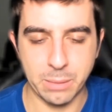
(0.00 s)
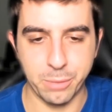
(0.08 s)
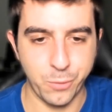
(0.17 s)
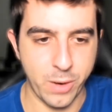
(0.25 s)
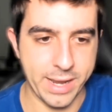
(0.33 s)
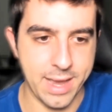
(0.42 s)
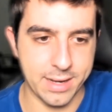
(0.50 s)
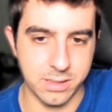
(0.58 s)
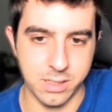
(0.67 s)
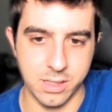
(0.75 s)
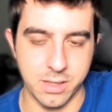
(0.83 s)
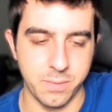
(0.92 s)
before I got
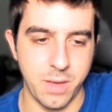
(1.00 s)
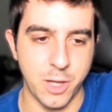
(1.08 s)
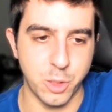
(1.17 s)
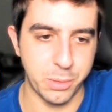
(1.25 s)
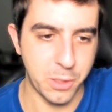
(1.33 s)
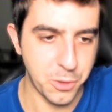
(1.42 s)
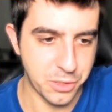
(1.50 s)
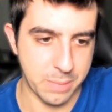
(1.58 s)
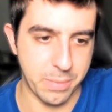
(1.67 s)
into entrepreneurship,